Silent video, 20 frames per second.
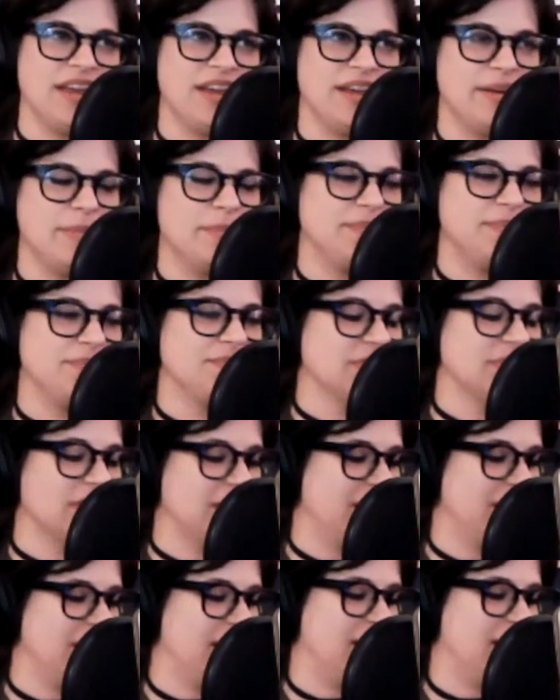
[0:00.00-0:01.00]
Um,
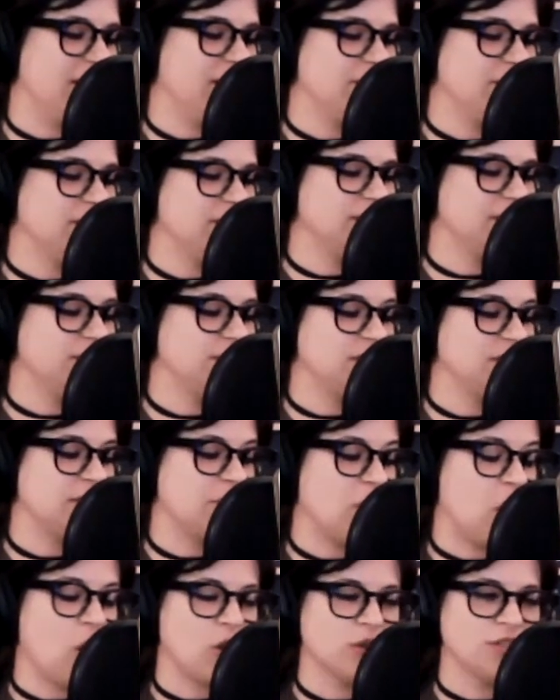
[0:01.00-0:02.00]
uh,
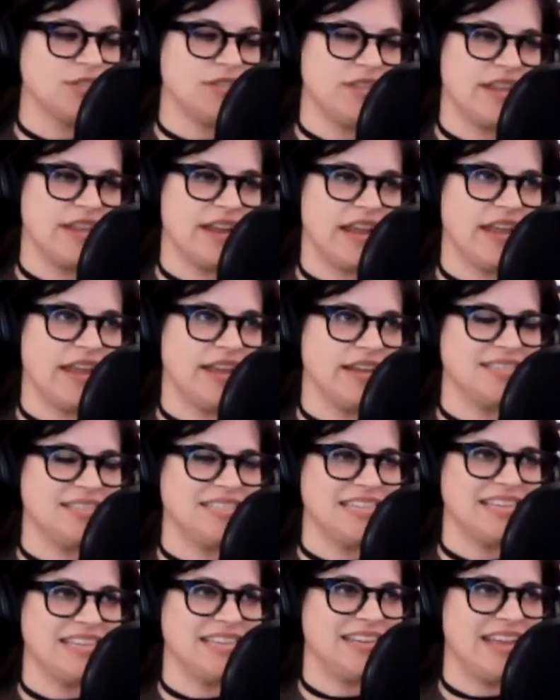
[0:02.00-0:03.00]
some art that I
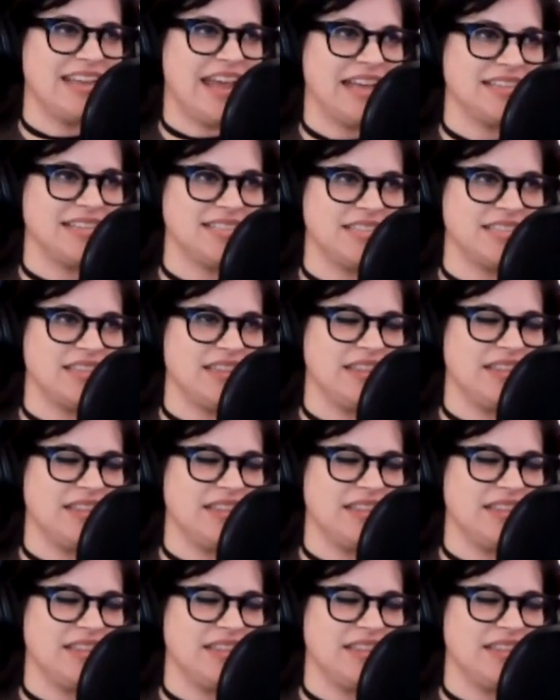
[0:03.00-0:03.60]
did as